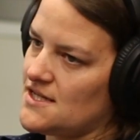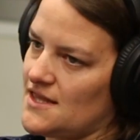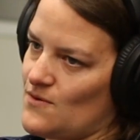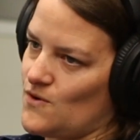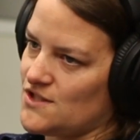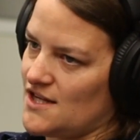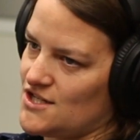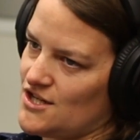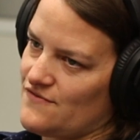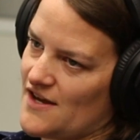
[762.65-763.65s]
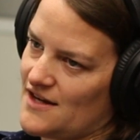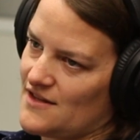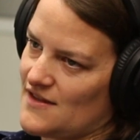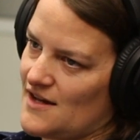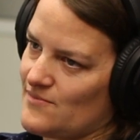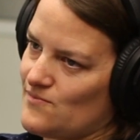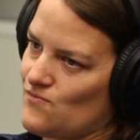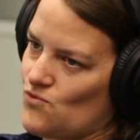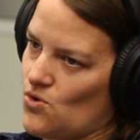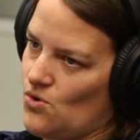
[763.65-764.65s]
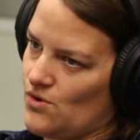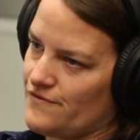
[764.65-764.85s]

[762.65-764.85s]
And then once I achieve that in that role,